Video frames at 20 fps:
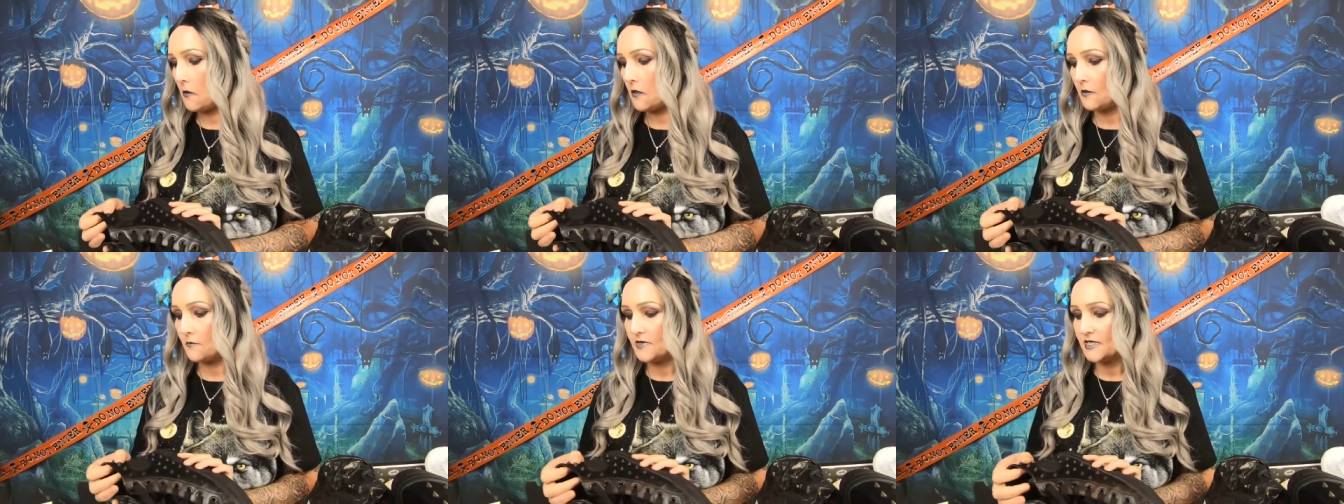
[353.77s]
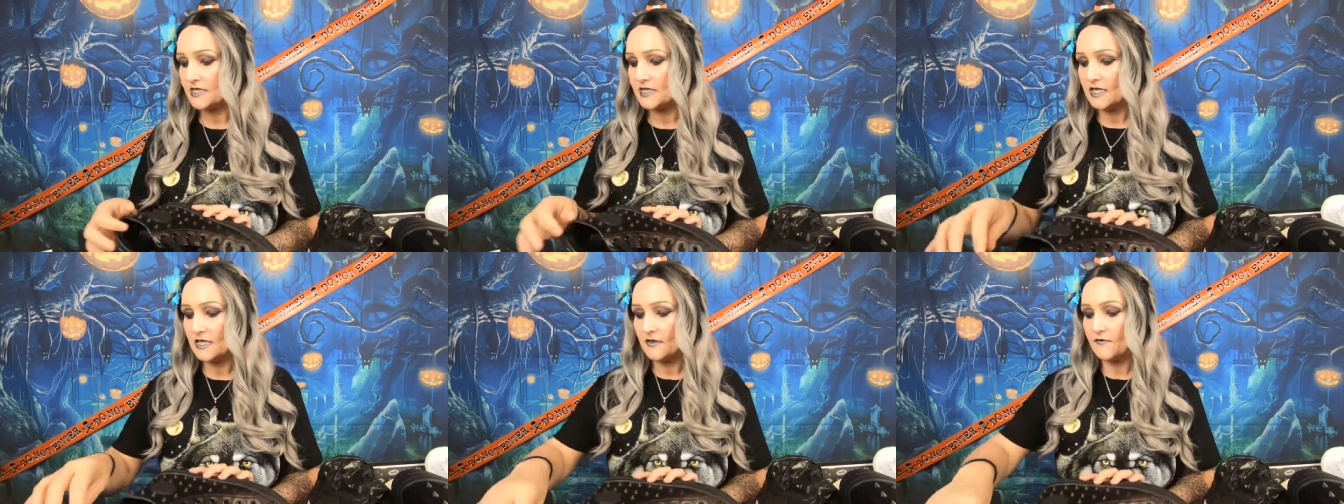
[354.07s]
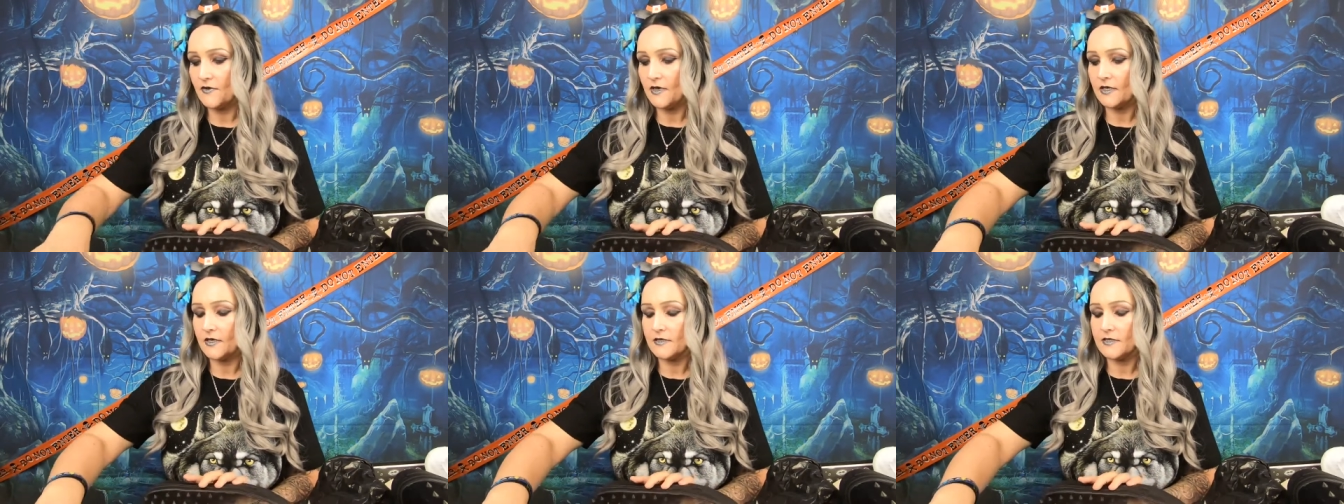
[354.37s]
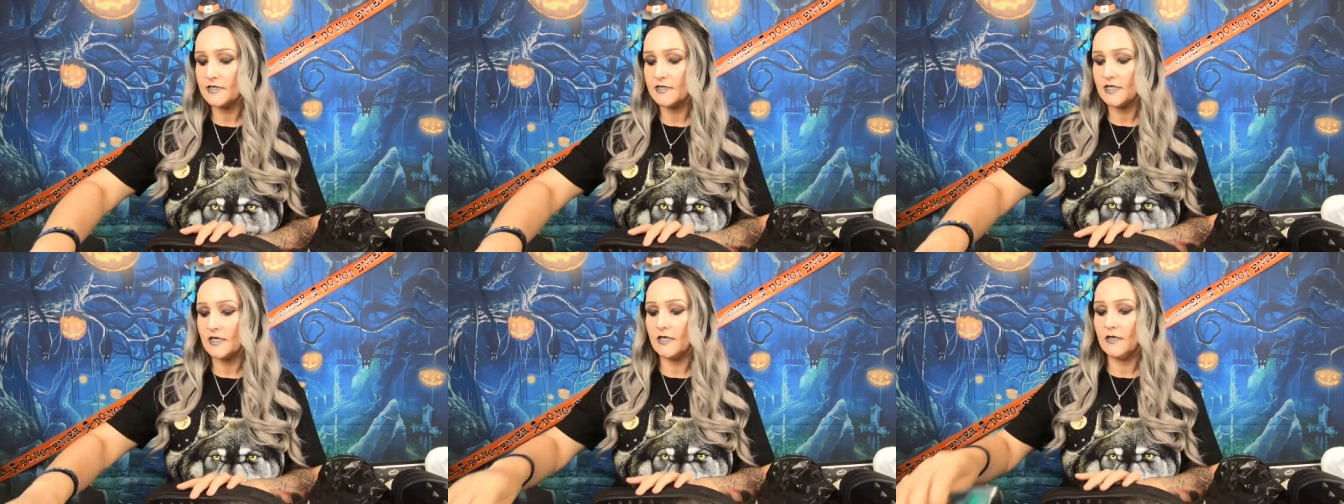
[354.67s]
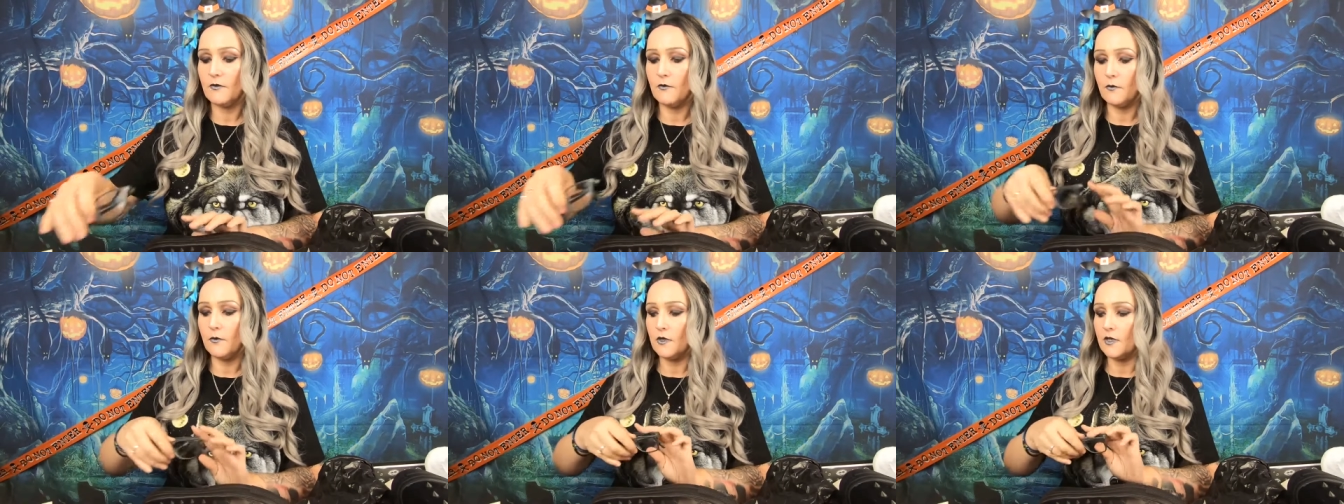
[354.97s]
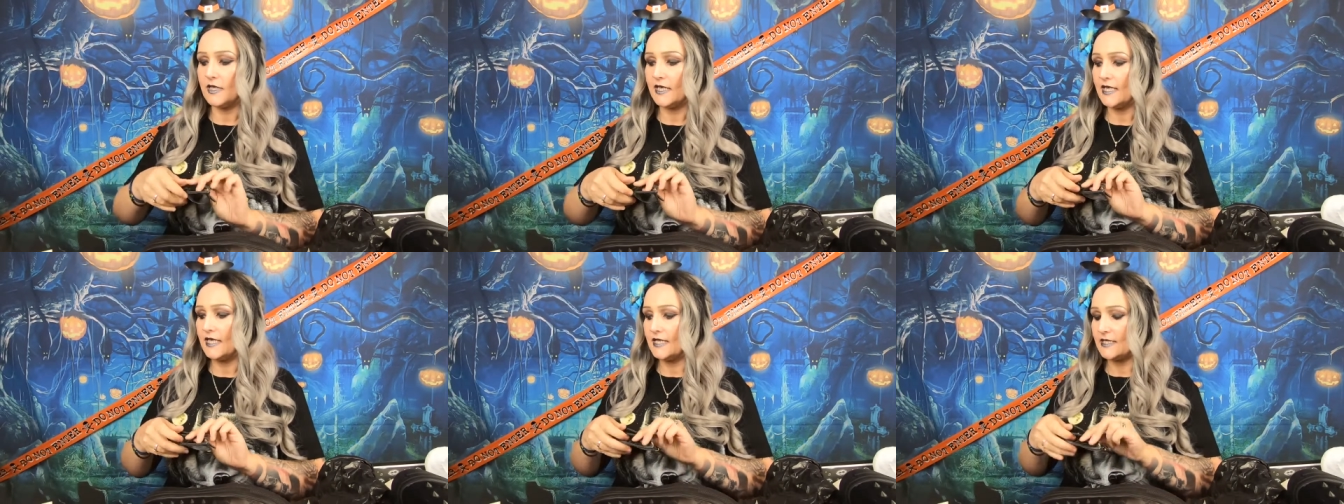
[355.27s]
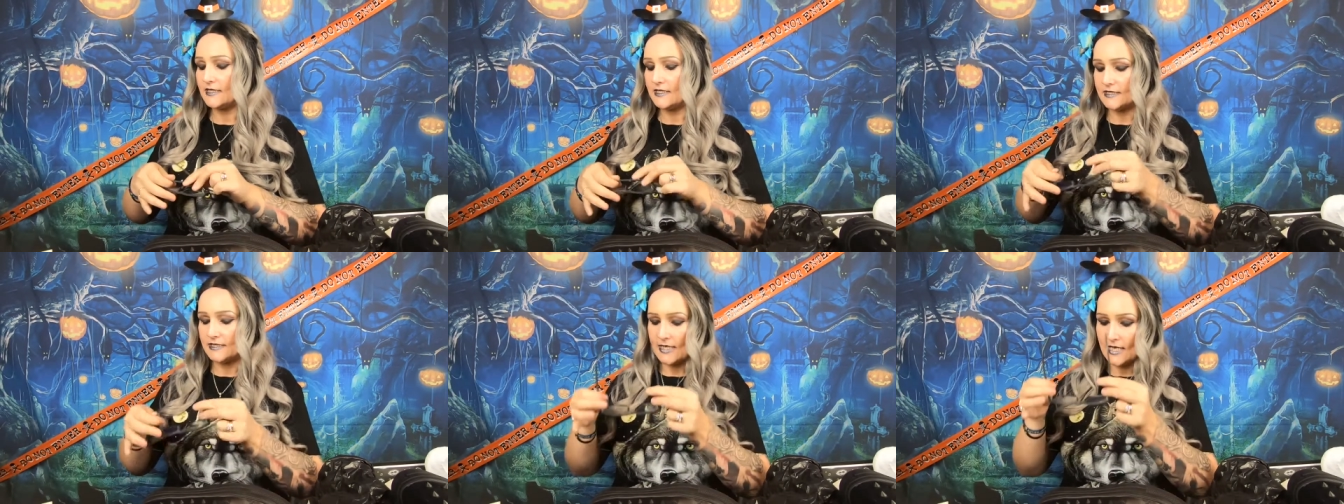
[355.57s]
Let me see if I can see what
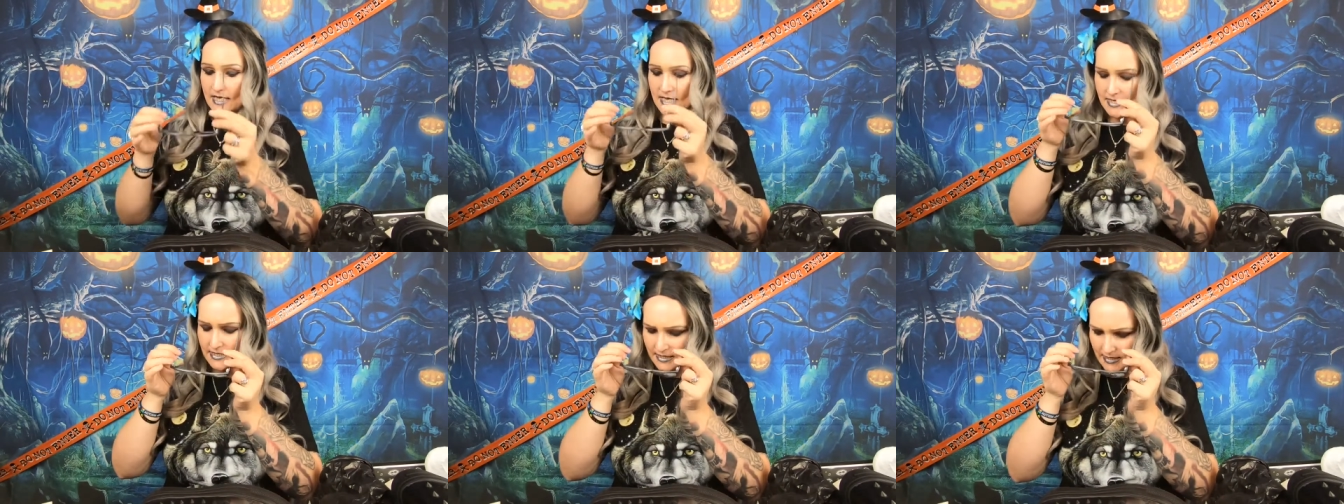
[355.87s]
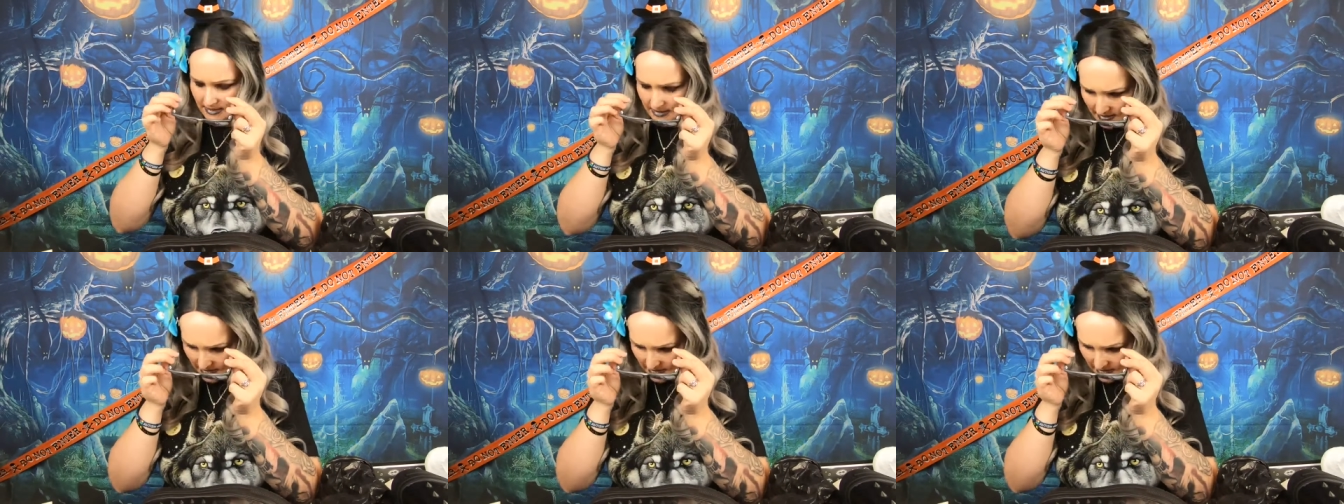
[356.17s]
it says.